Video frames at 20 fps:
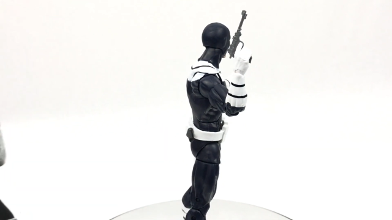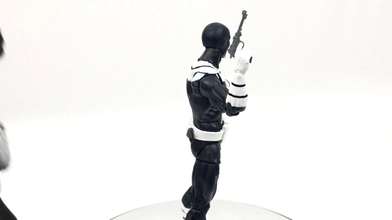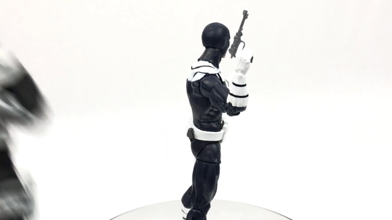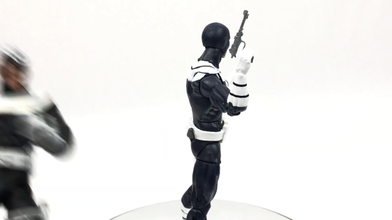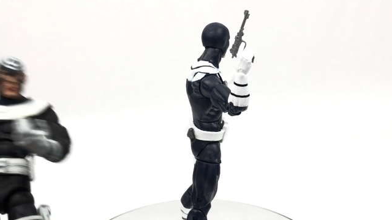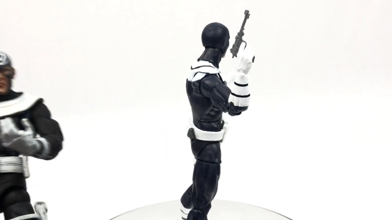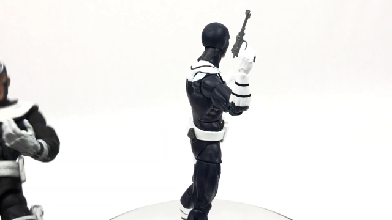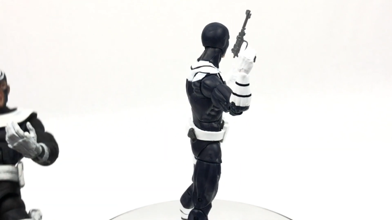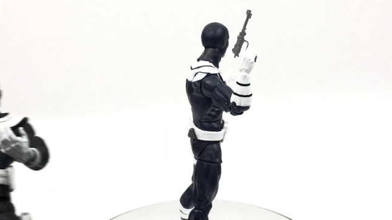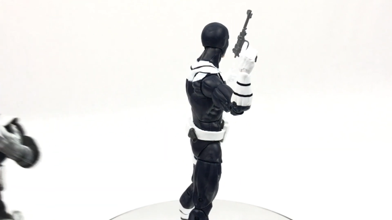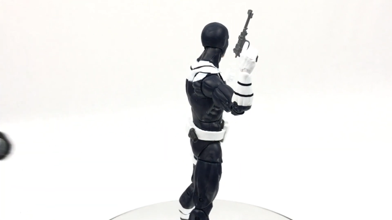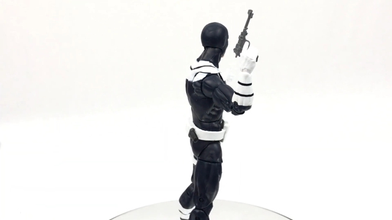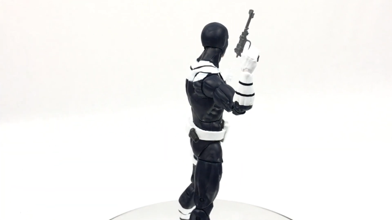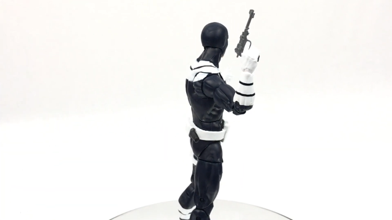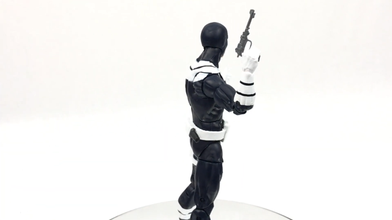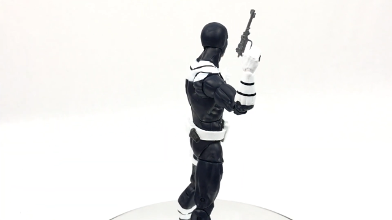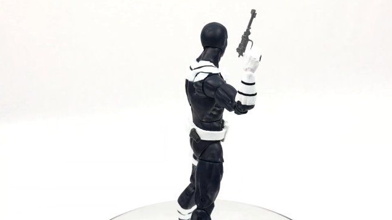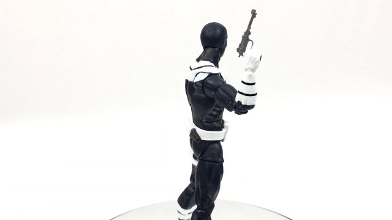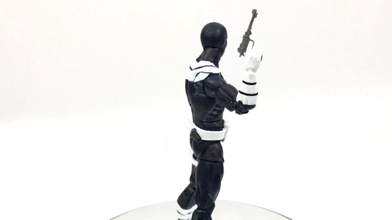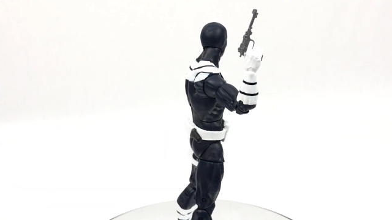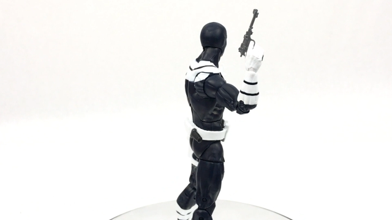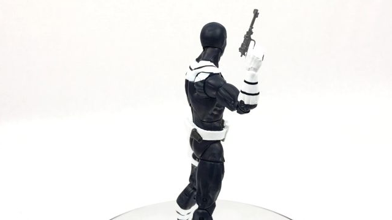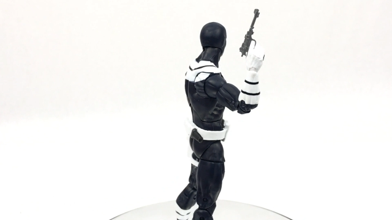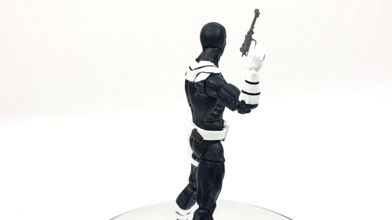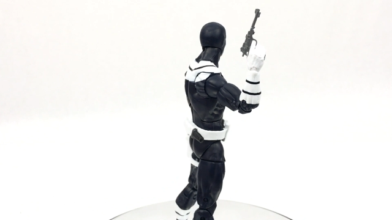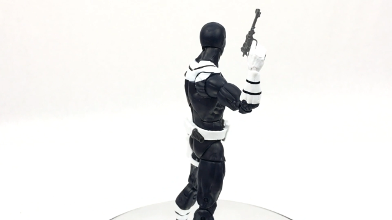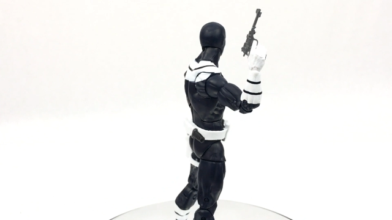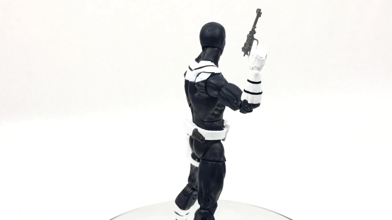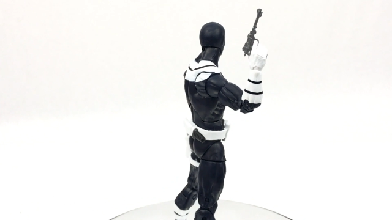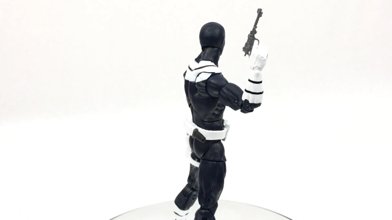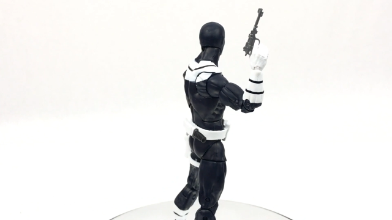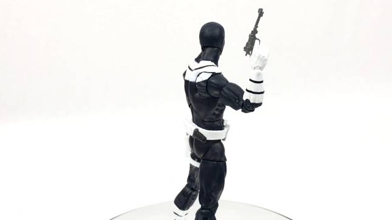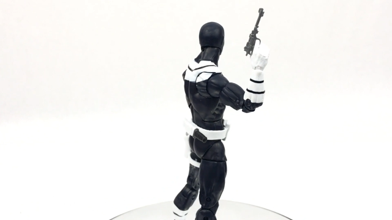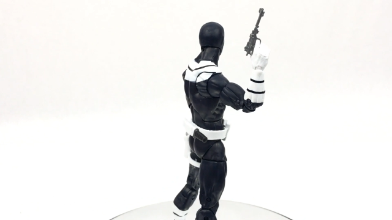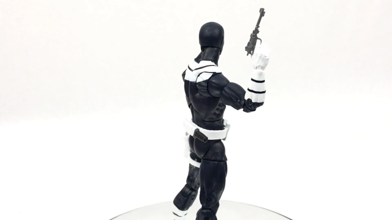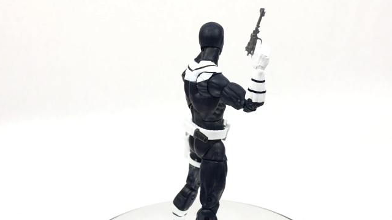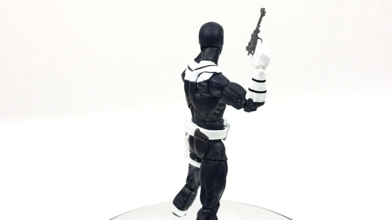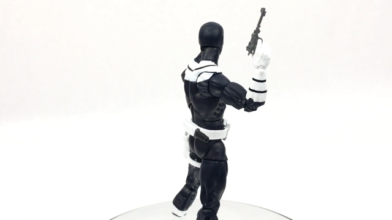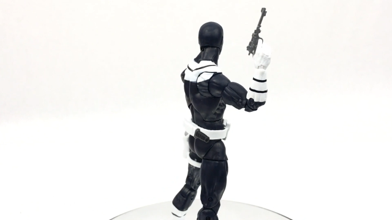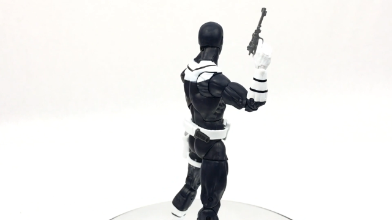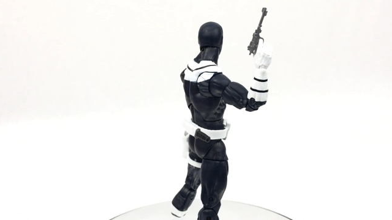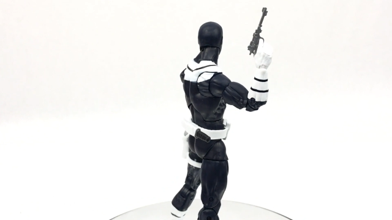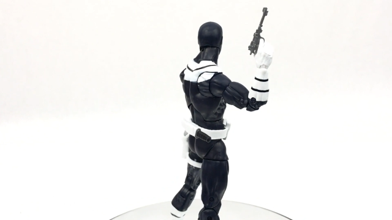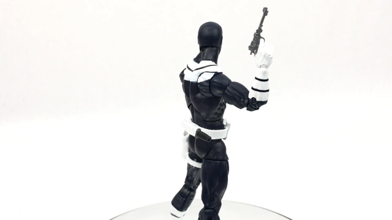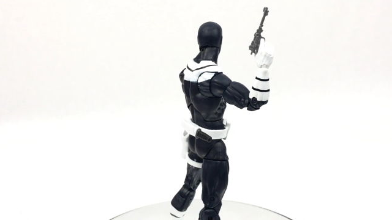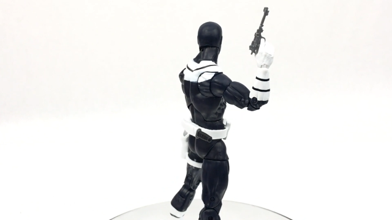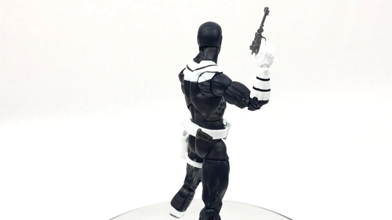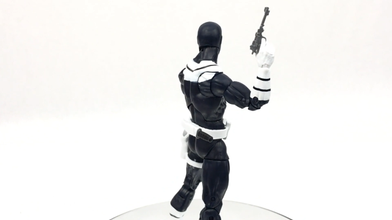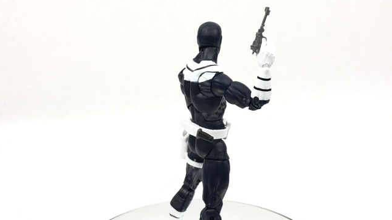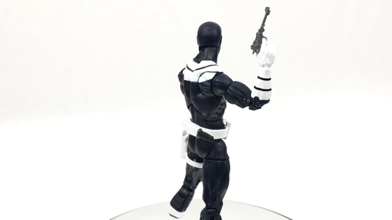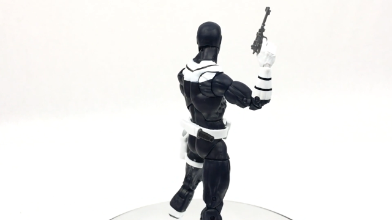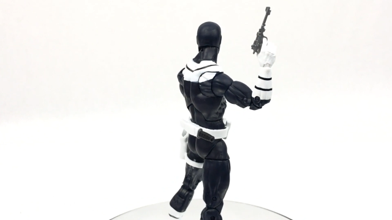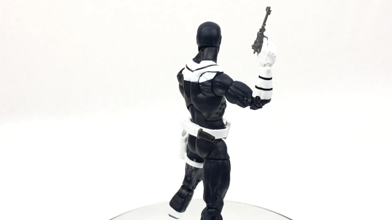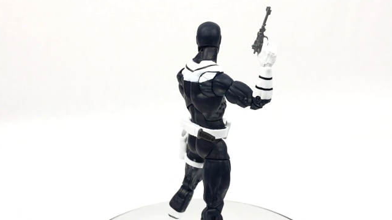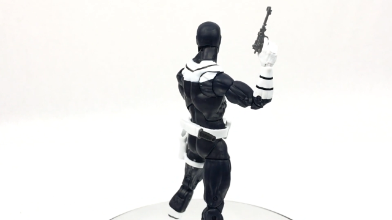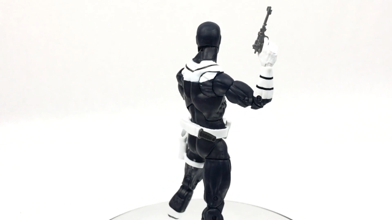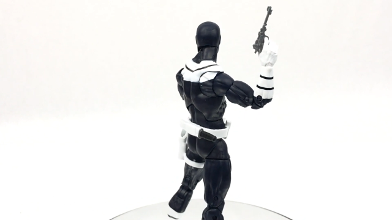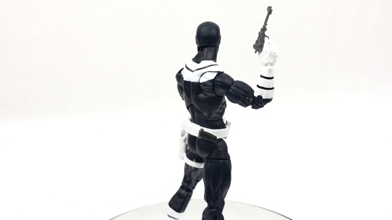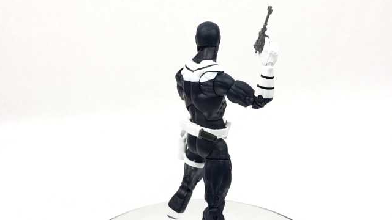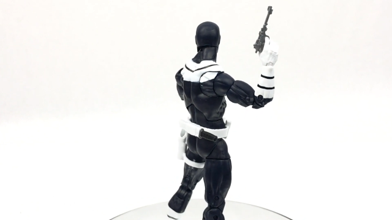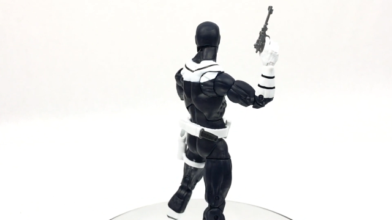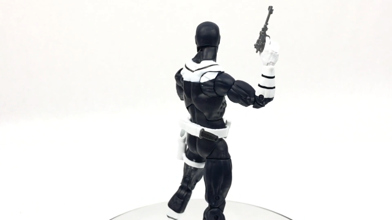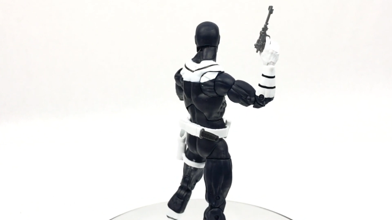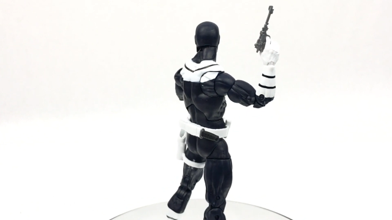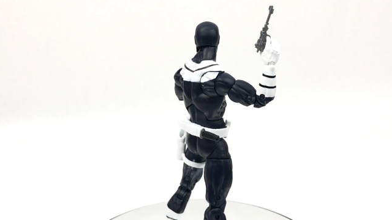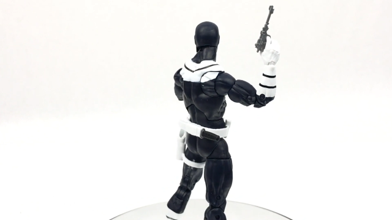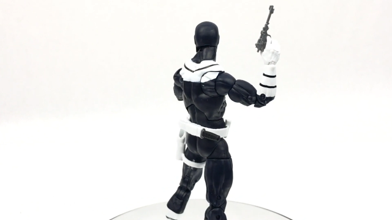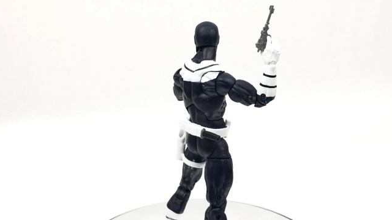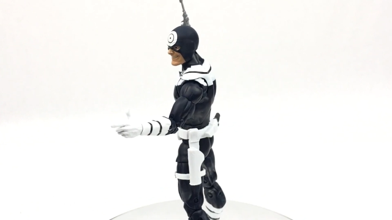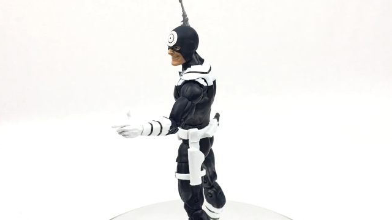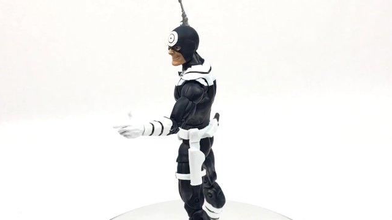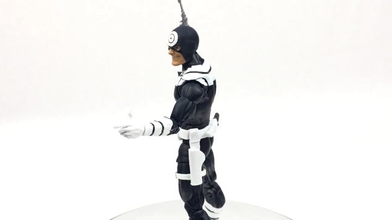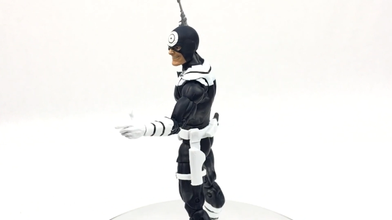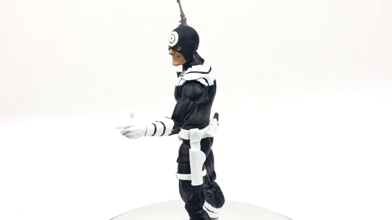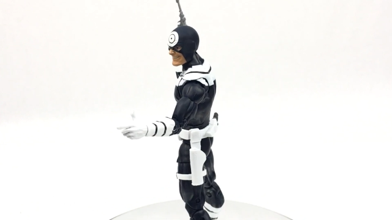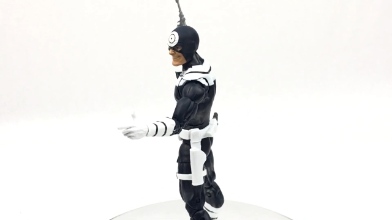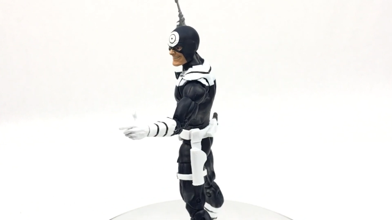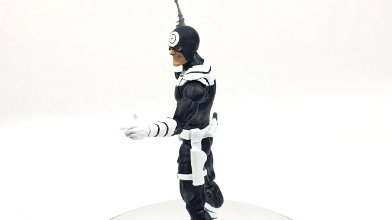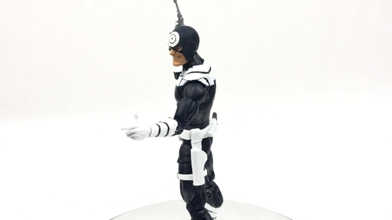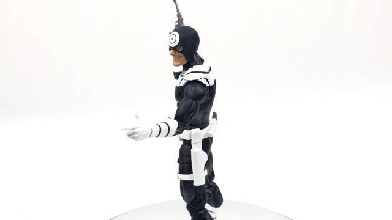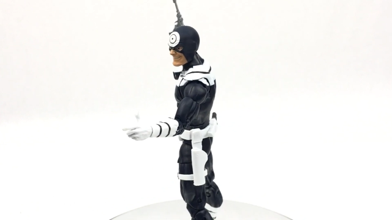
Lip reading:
Nobody's mouth can be seen.